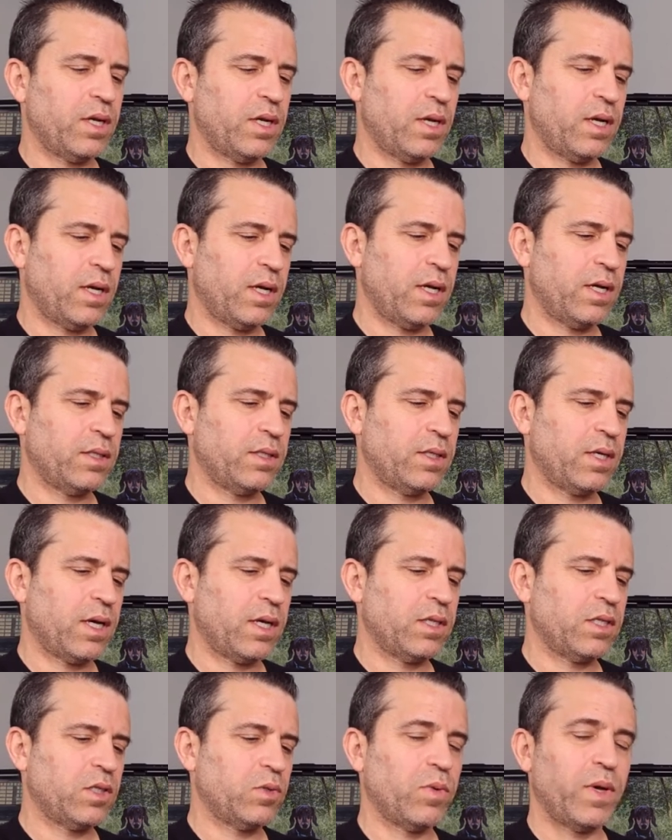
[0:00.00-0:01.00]
Uh, it's
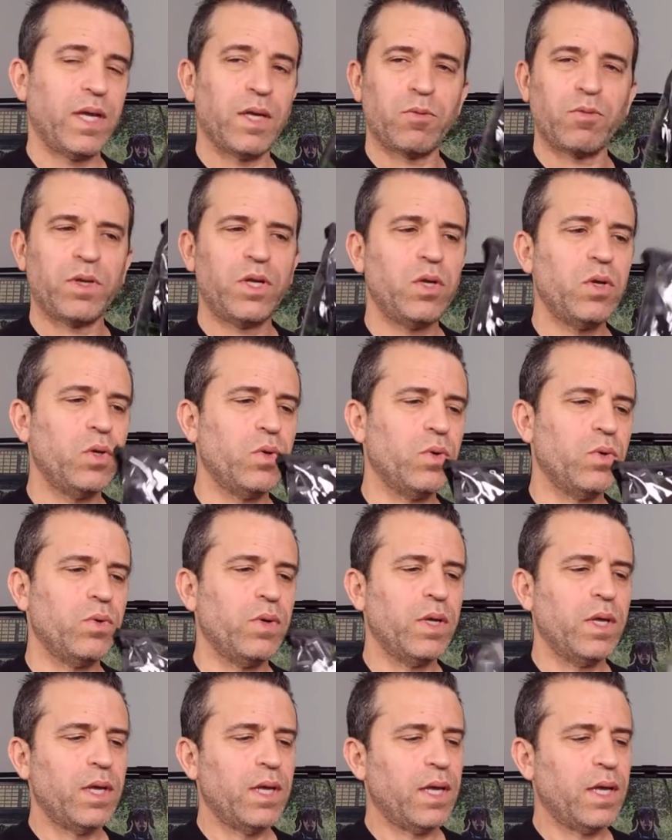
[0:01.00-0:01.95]
got a suede renew